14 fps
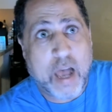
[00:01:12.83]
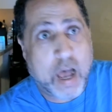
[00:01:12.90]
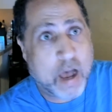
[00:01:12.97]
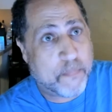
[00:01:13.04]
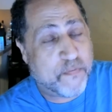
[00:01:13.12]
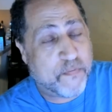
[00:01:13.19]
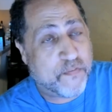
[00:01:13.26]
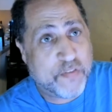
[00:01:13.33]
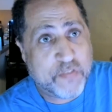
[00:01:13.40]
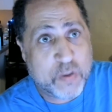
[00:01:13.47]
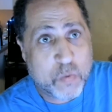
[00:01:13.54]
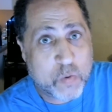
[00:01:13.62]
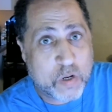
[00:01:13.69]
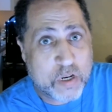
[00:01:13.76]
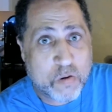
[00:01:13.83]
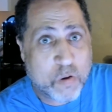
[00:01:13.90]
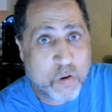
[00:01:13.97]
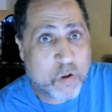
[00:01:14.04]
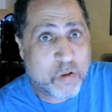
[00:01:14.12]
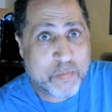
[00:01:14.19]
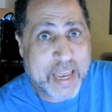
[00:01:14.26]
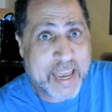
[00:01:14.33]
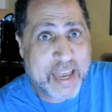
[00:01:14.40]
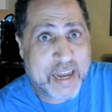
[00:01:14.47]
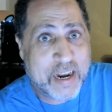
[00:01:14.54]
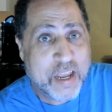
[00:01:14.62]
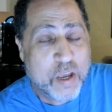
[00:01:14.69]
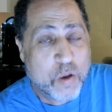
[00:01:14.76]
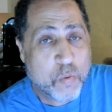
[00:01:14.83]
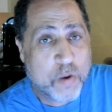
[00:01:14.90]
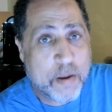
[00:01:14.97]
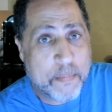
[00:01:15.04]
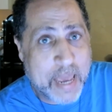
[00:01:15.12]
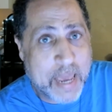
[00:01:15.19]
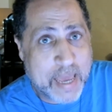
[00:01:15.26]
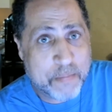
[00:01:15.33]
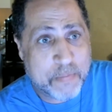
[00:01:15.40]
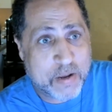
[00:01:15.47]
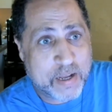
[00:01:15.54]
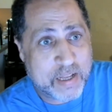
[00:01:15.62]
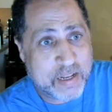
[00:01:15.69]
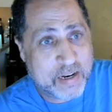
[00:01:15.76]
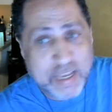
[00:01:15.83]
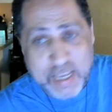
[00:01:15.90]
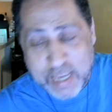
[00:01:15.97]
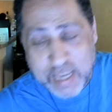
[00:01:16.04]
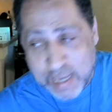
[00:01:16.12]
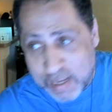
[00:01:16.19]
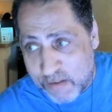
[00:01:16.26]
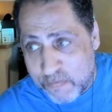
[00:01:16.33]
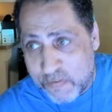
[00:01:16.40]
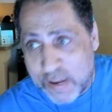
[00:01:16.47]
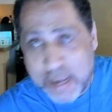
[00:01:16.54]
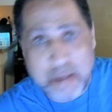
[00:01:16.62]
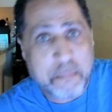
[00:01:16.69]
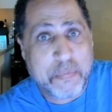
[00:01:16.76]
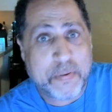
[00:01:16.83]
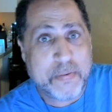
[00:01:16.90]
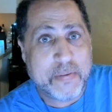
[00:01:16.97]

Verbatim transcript: I'm a fifty-one-year-old man with a man bun hitting a vape.